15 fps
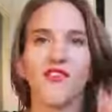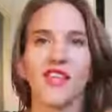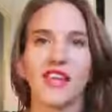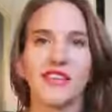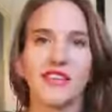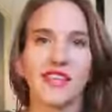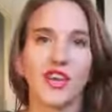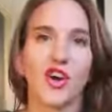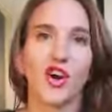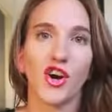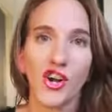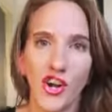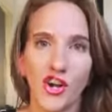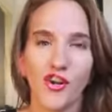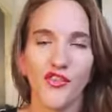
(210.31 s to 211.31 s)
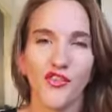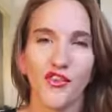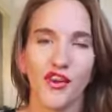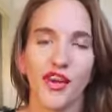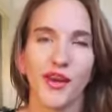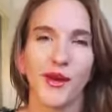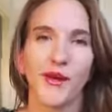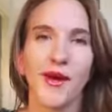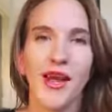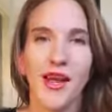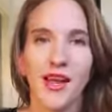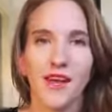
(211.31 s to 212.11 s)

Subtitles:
things that are good for you.